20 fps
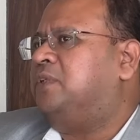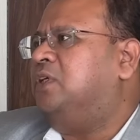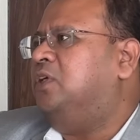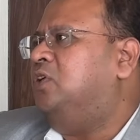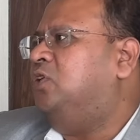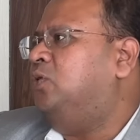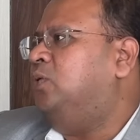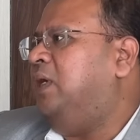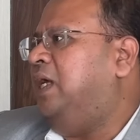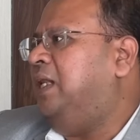
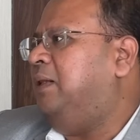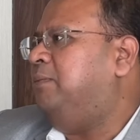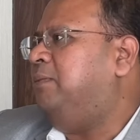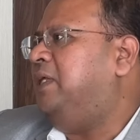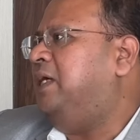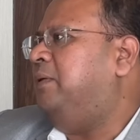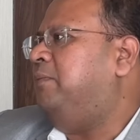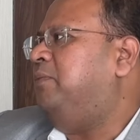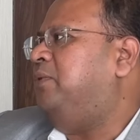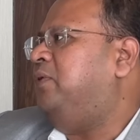to help
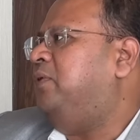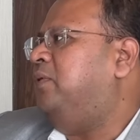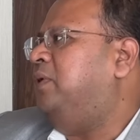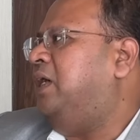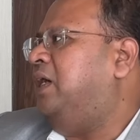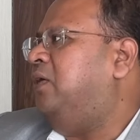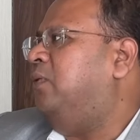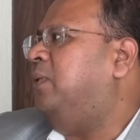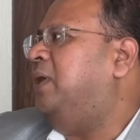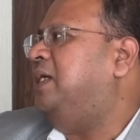them
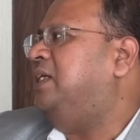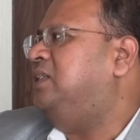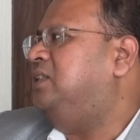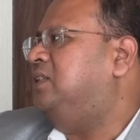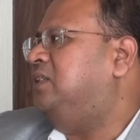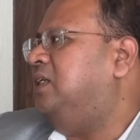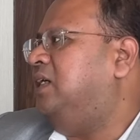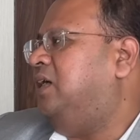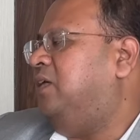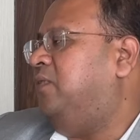
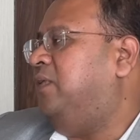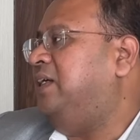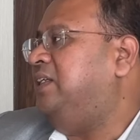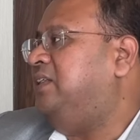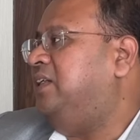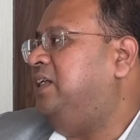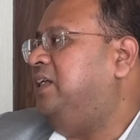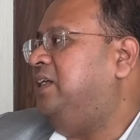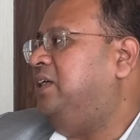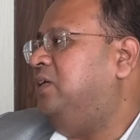
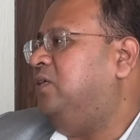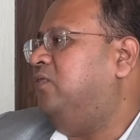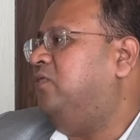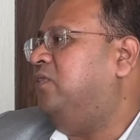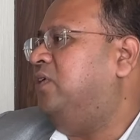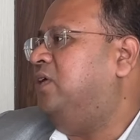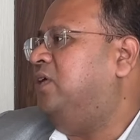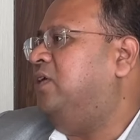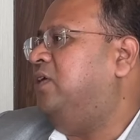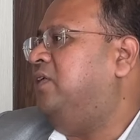advisory
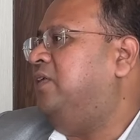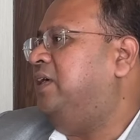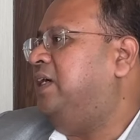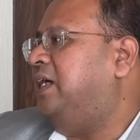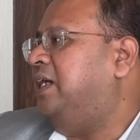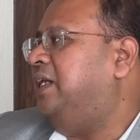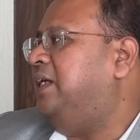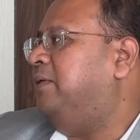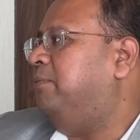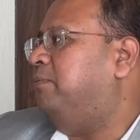
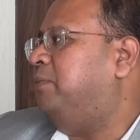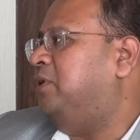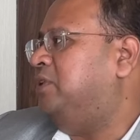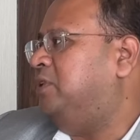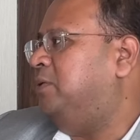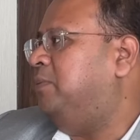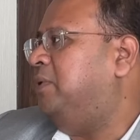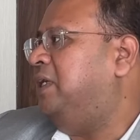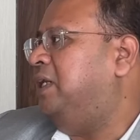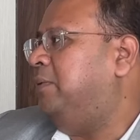regarding
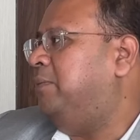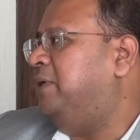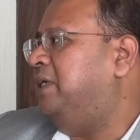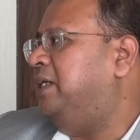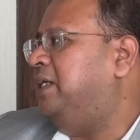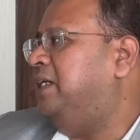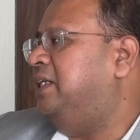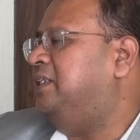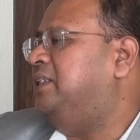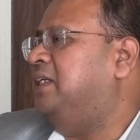possible
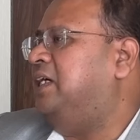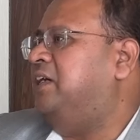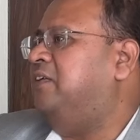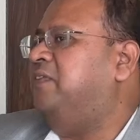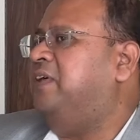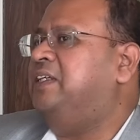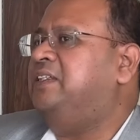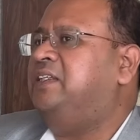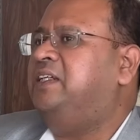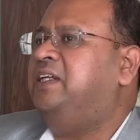M&As,
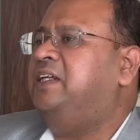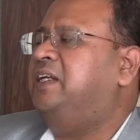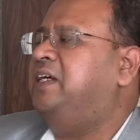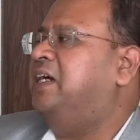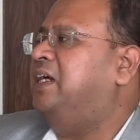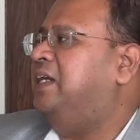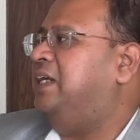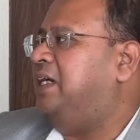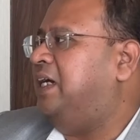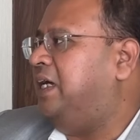advisory
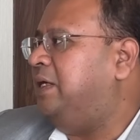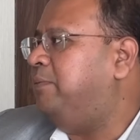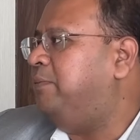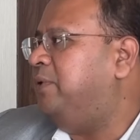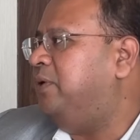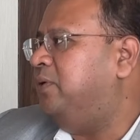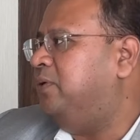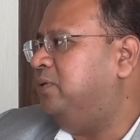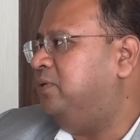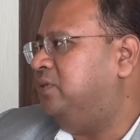regarding
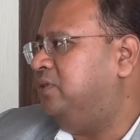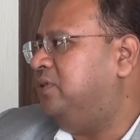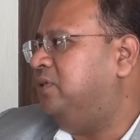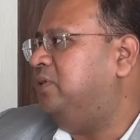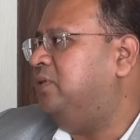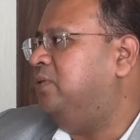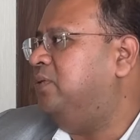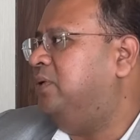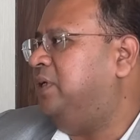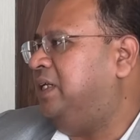IPOs,
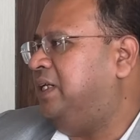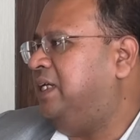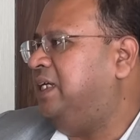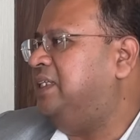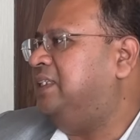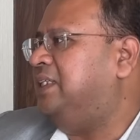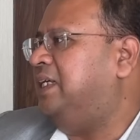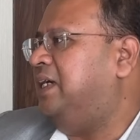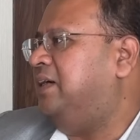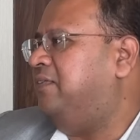in case
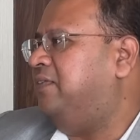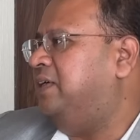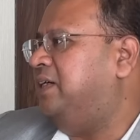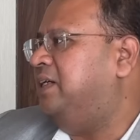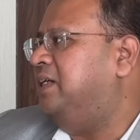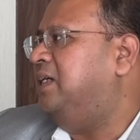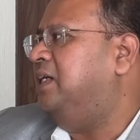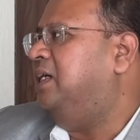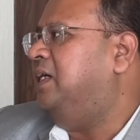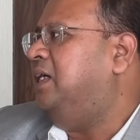they have
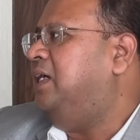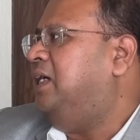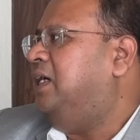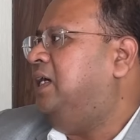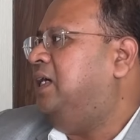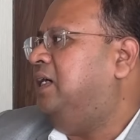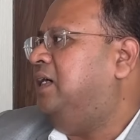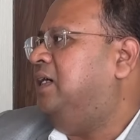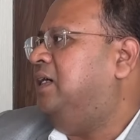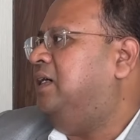
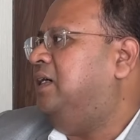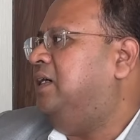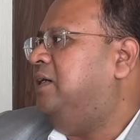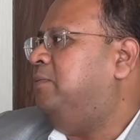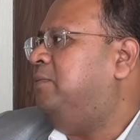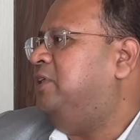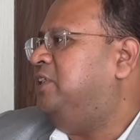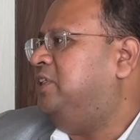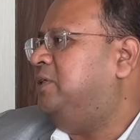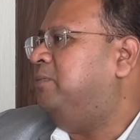a
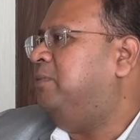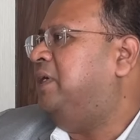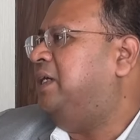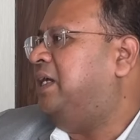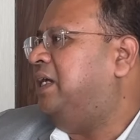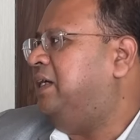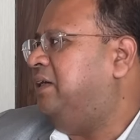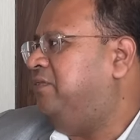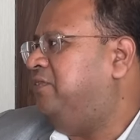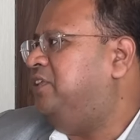merchant
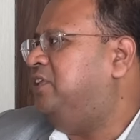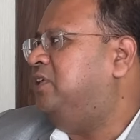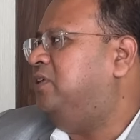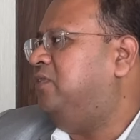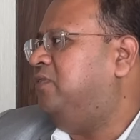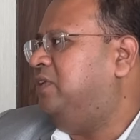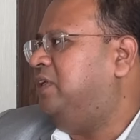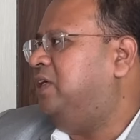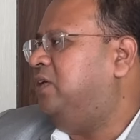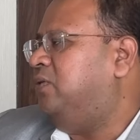banking division
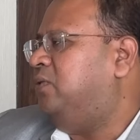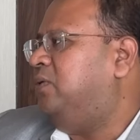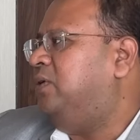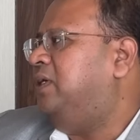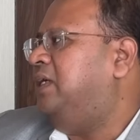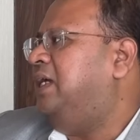of their own.